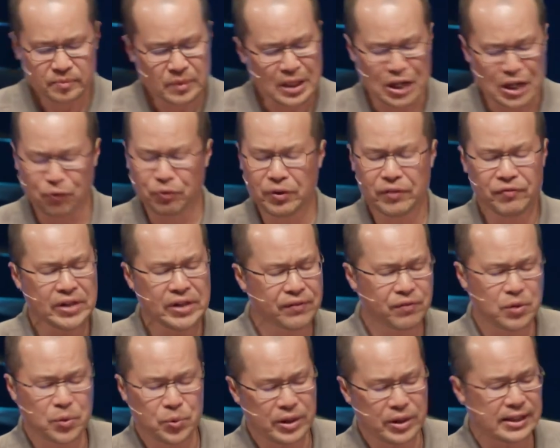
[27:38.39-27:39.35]
if we've
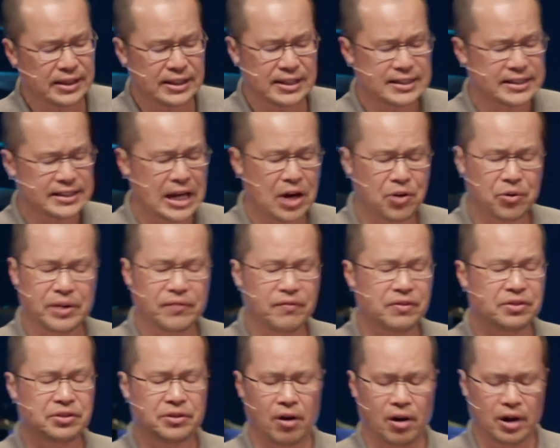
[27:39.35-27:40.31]
never written this down or even
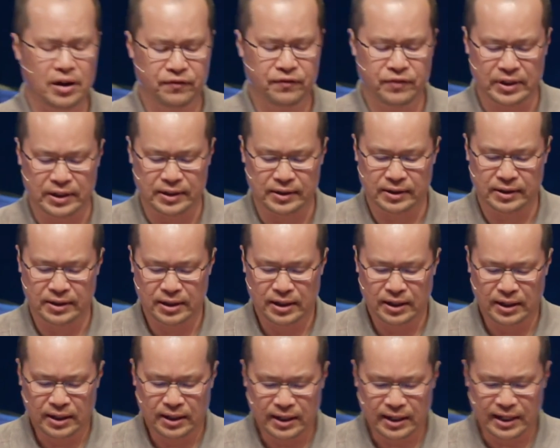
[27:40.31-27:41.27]
thought of it,
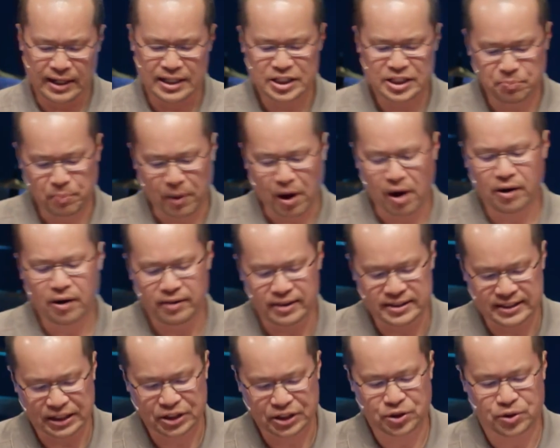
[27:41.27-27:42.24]
inspire us,
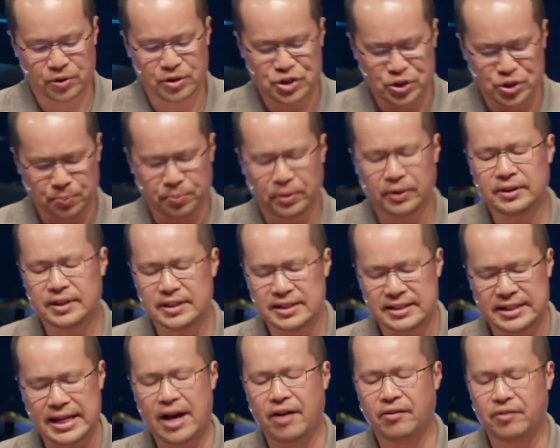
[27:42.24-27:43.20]
encourage us to put this
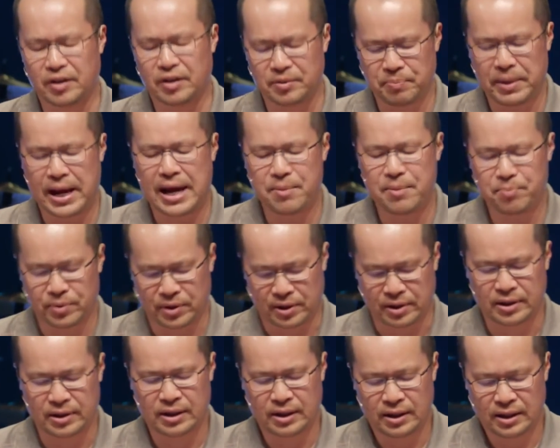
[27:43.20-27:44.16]
down on paper.
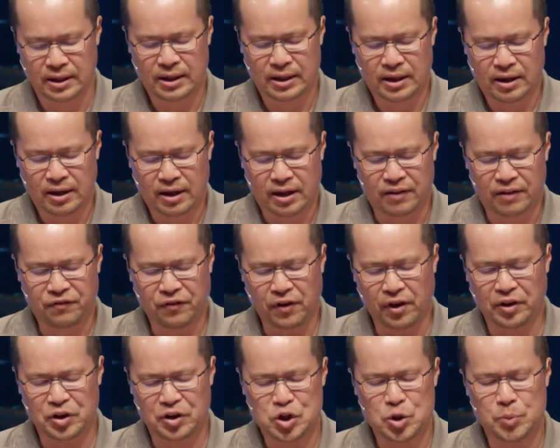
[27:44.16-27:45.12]
And
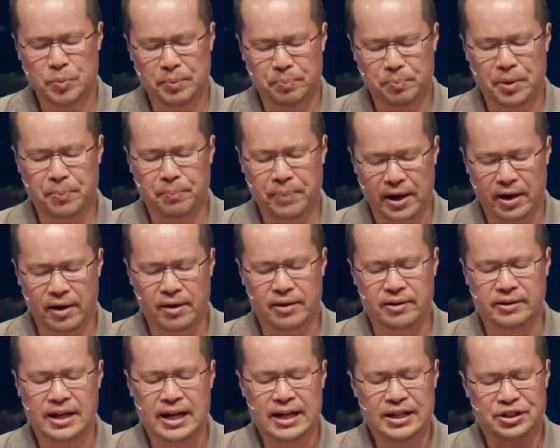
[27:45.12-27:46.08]
Father, to be
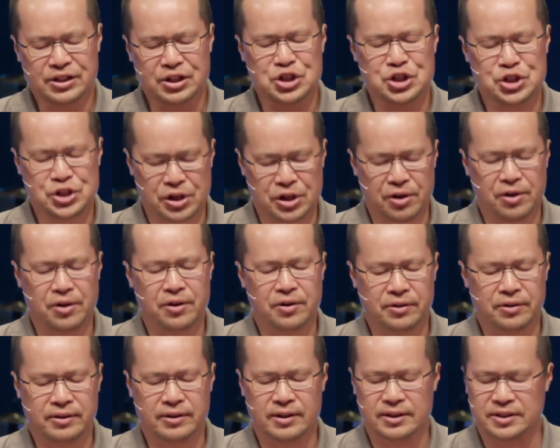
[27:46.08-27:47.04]
prepared to share
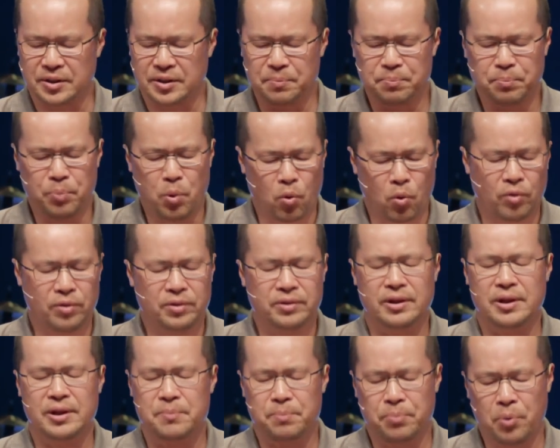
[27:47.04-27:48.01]
this important,
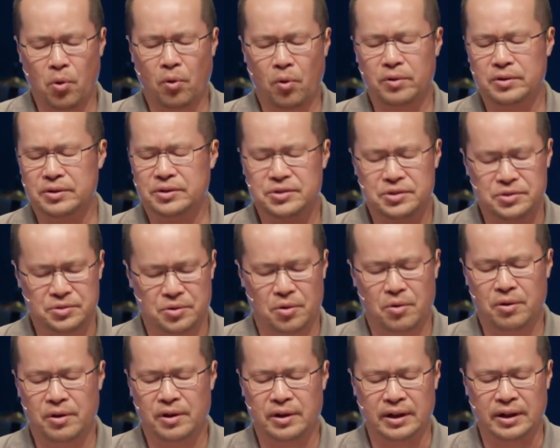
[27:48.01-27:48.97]
important
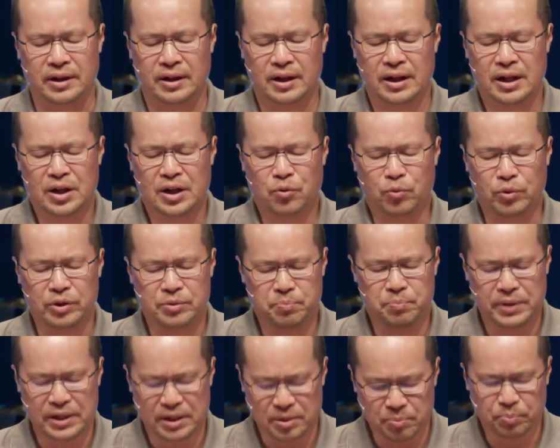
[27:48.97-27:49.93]
story with
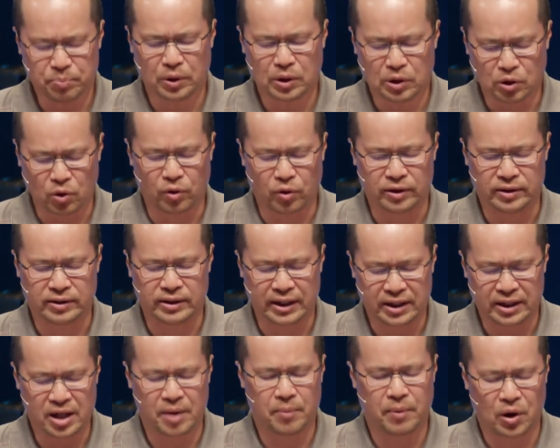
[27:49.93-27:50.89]
people, Lord, that
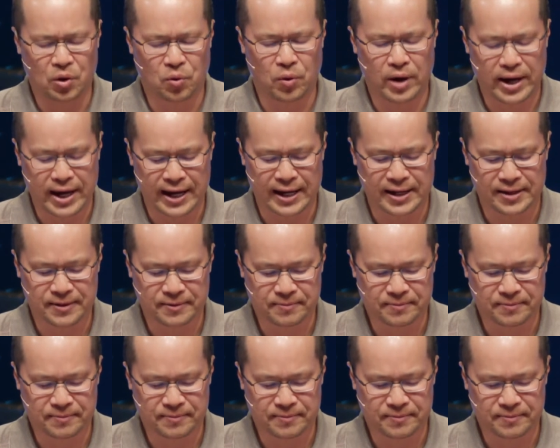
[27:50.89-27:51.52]
come our way.